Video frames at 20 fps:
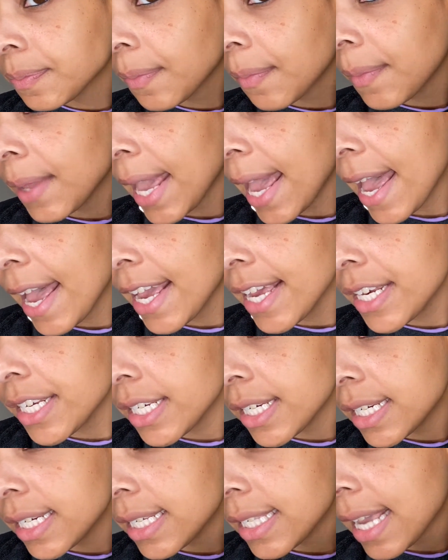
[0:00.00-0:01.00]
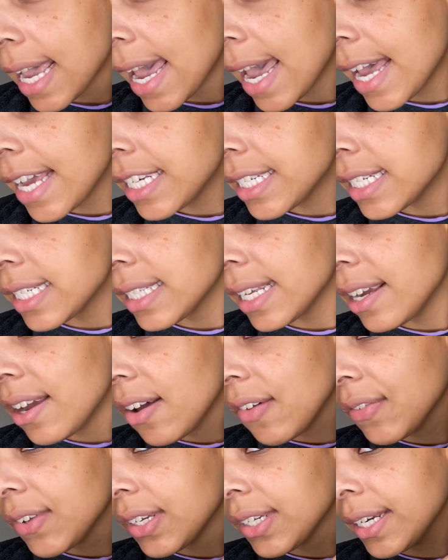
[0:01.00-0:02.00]
Ashes, ashes, they
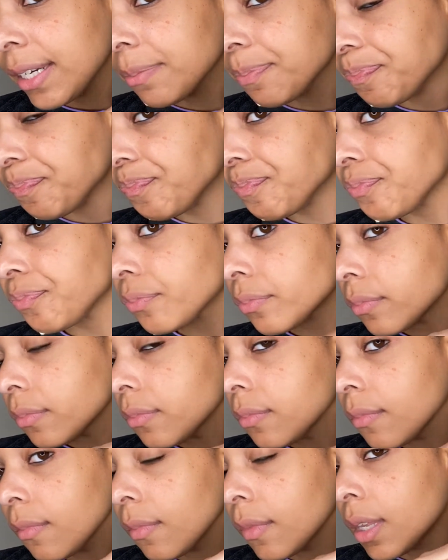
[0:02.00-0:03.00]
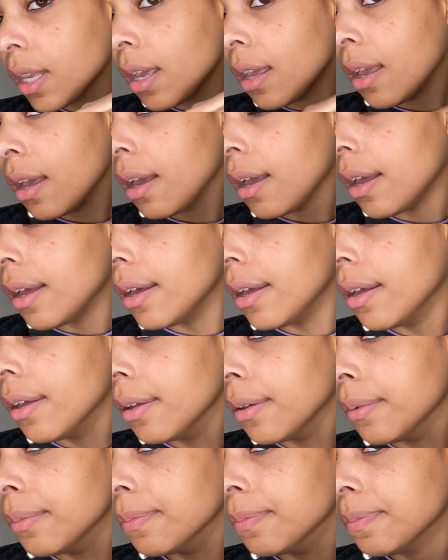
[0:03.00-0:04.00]
all want
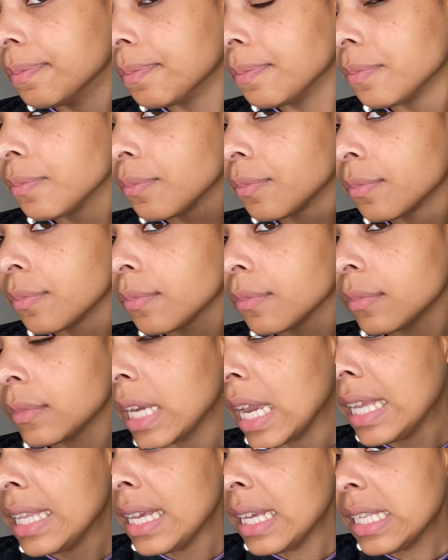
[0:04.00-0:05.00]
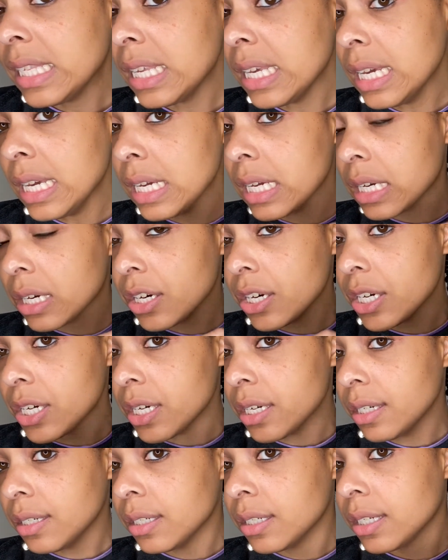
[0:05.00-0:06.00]
them. And that's it,
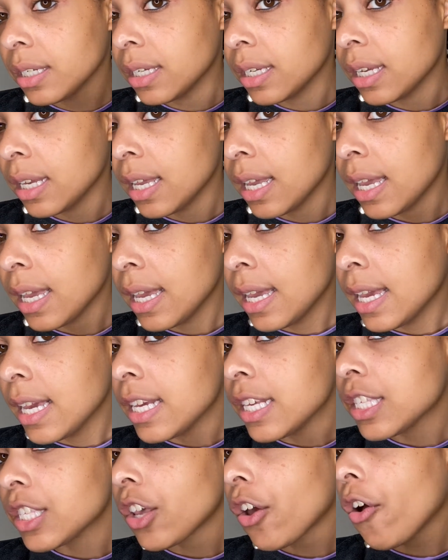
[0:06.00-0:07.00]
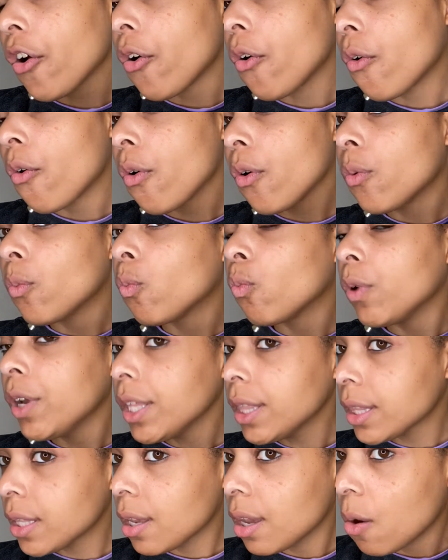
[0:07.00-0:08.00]
girl. So
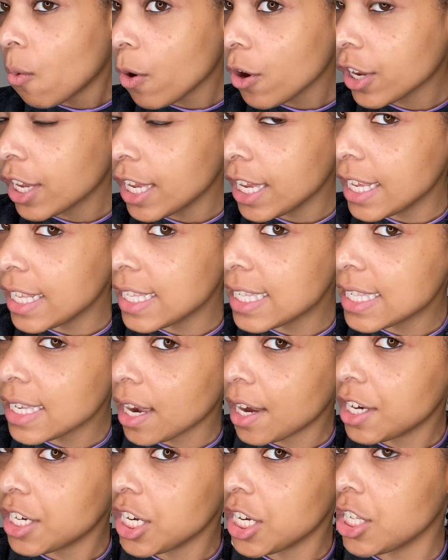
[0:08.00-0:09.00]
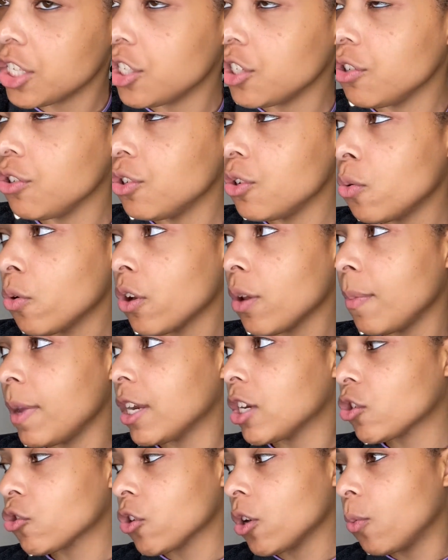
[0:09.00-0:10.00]
with working in sections, you do want to
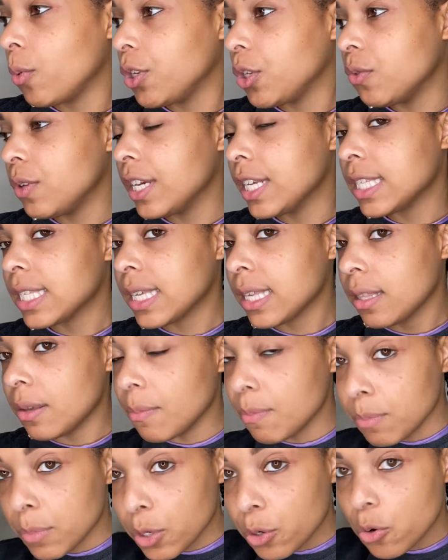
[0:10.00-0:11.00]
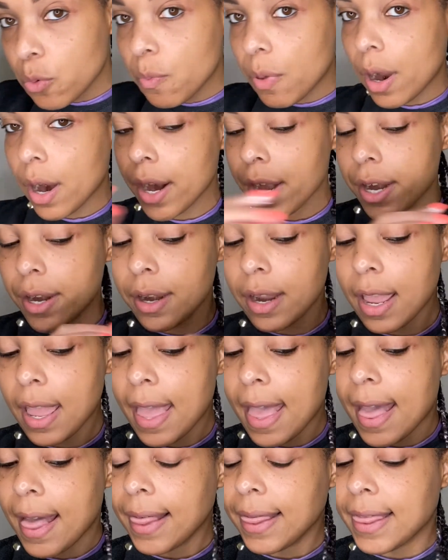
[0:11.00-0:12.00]
make sure when you get to the middle part
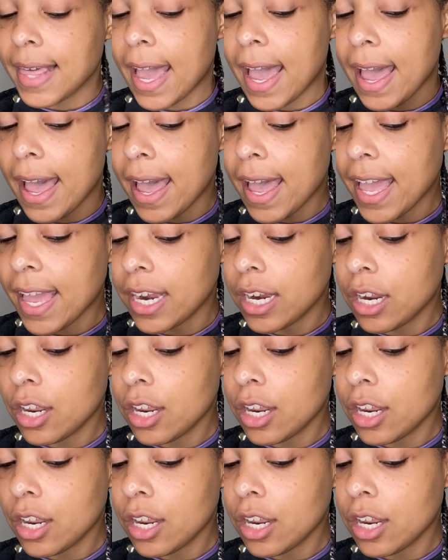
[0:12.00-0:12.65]
that